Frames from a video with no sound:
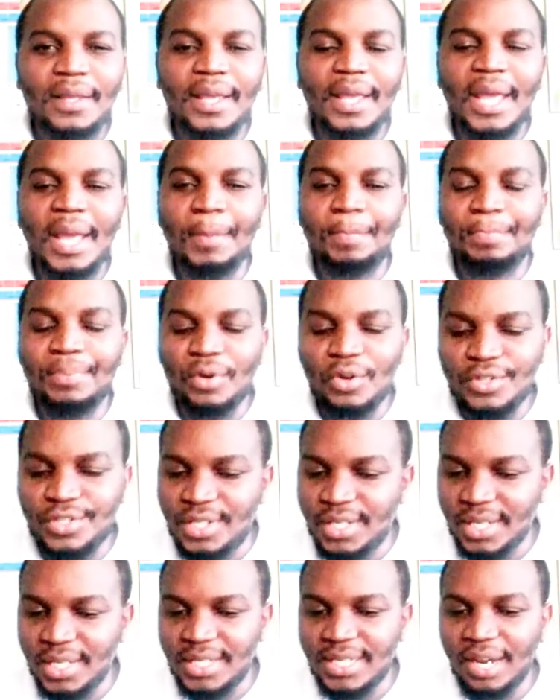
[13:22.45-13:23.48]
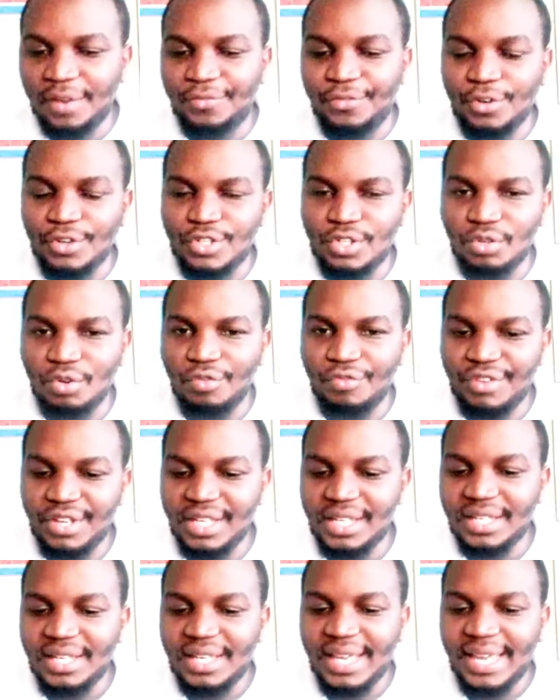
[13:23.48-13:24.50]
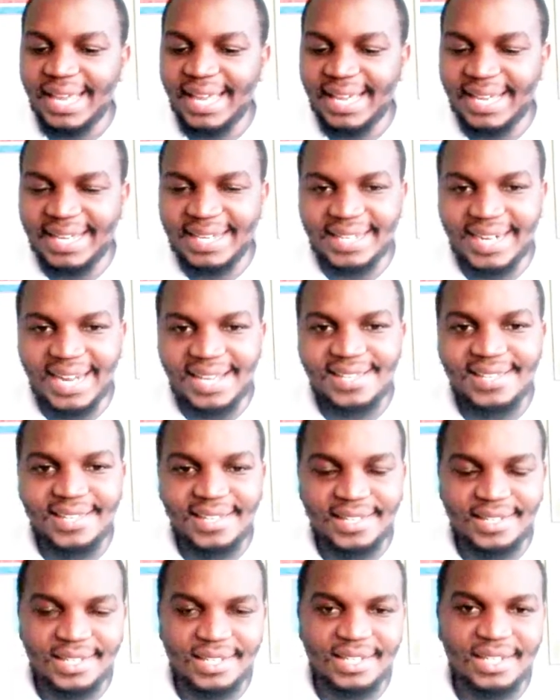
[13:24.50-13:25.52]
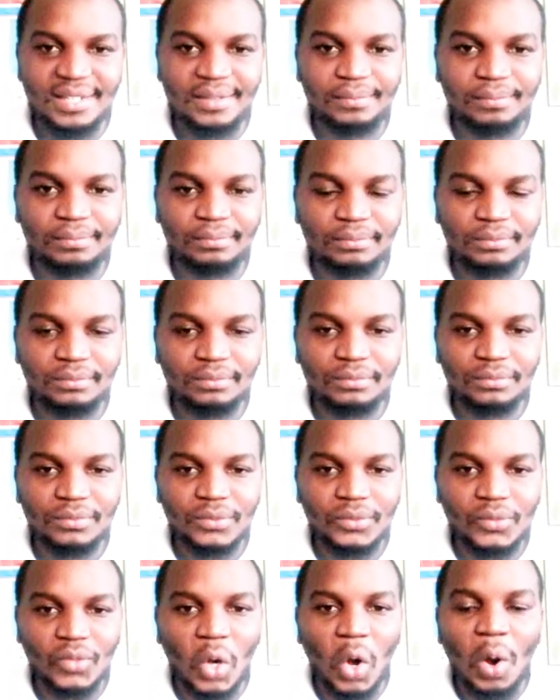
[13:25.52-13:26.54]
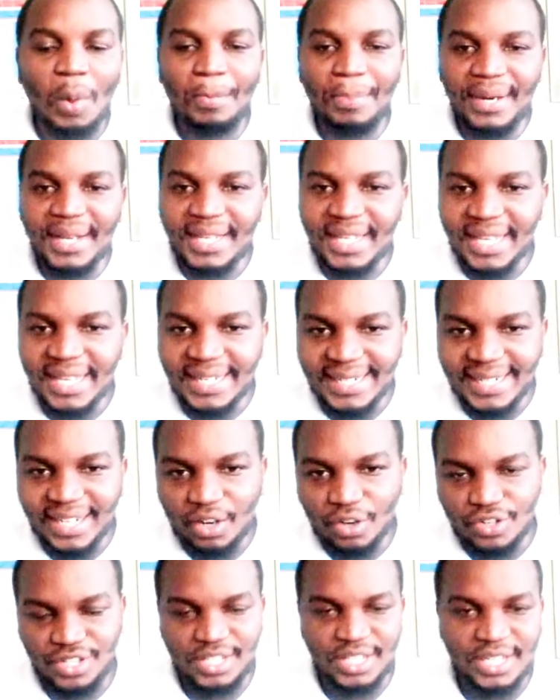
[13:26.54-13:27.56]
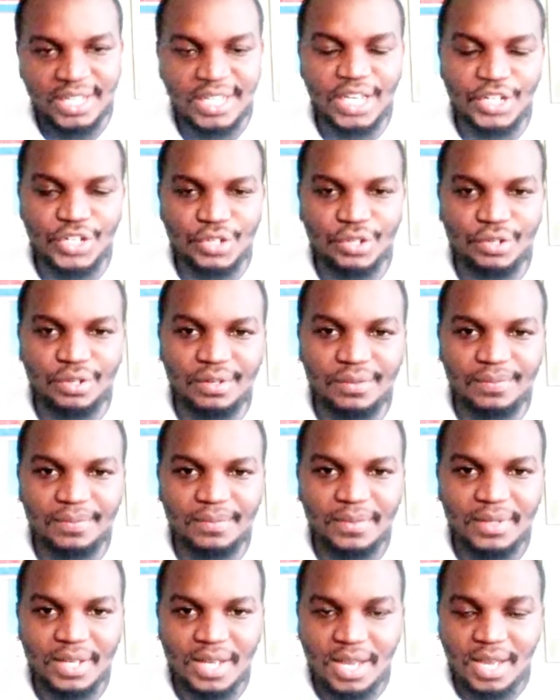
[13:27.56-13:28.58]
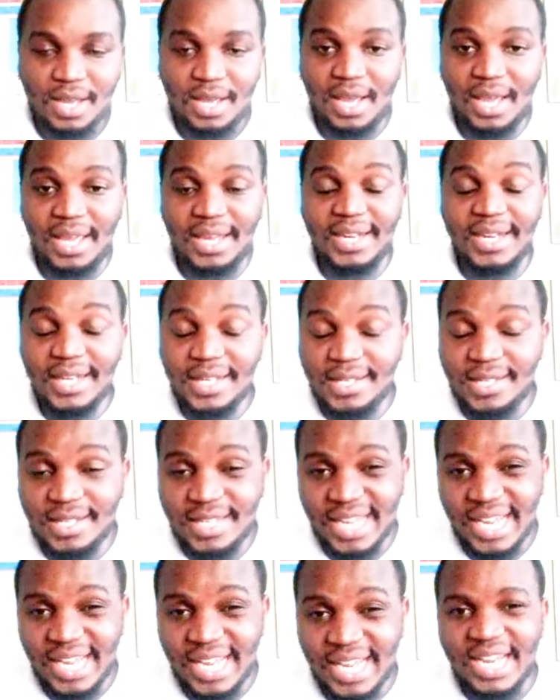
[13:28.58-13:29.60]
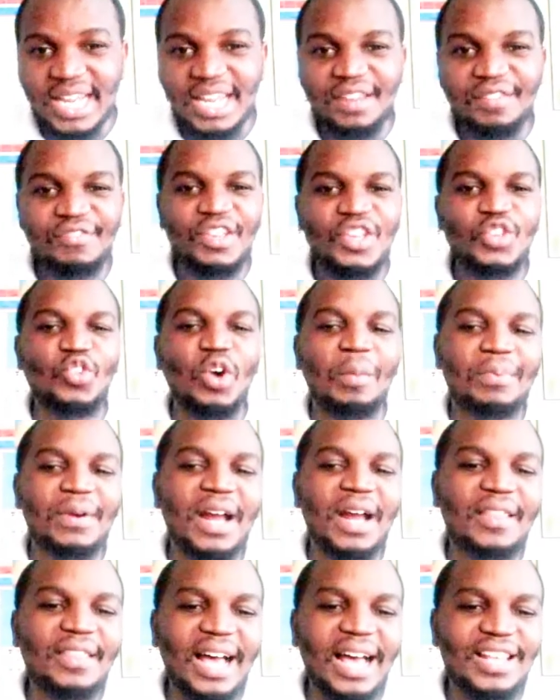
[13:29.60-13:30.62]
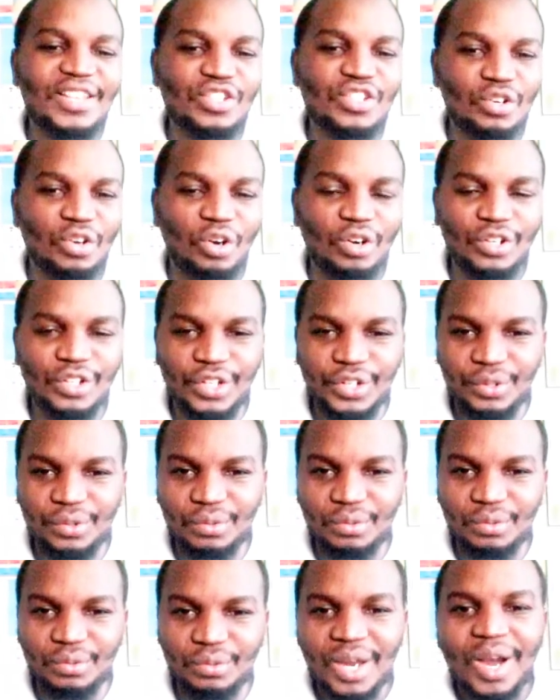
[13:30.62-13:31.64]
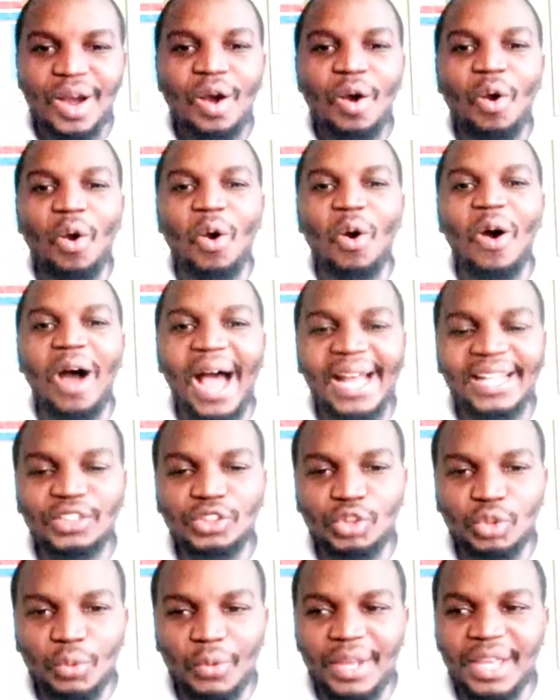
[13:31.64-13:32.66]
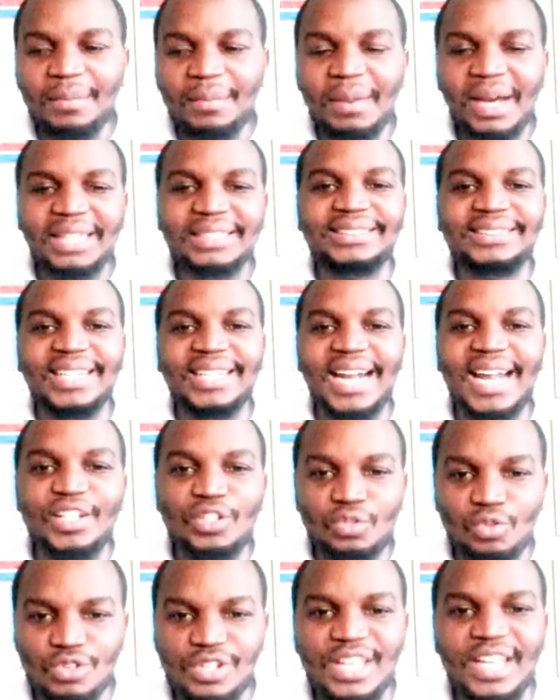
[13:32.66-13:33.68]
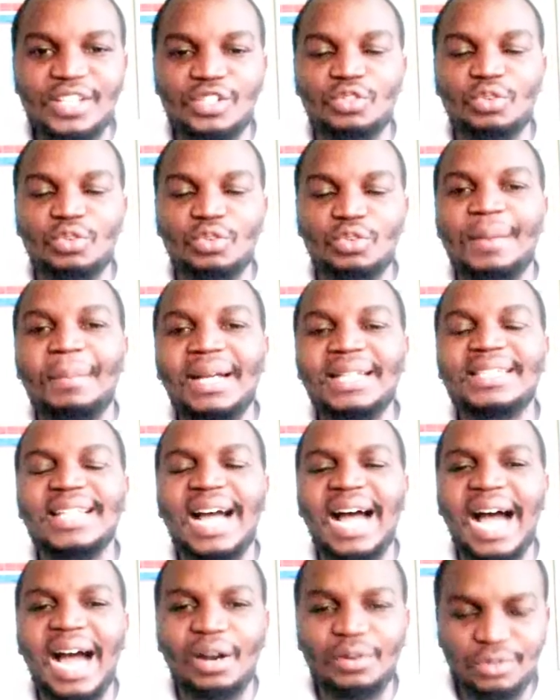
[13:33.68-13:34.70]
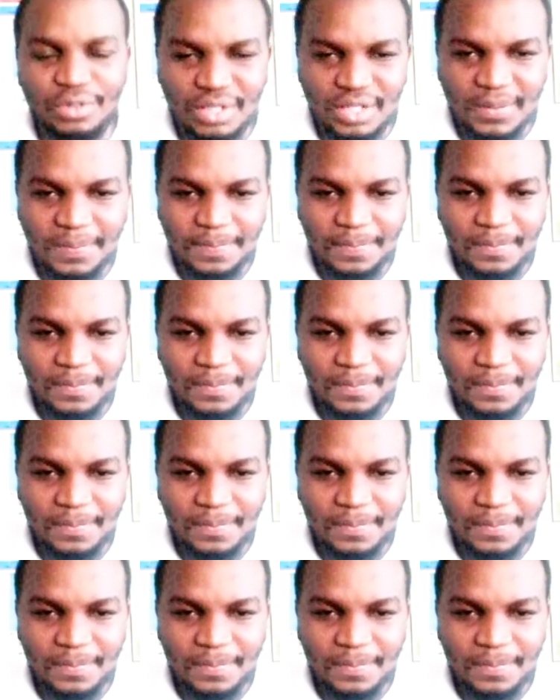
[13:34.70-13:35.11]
a procedure for solving a crisis or bringing reconciliation. And he said, if your brother has wronged you, go unto him and try to settle the matter out.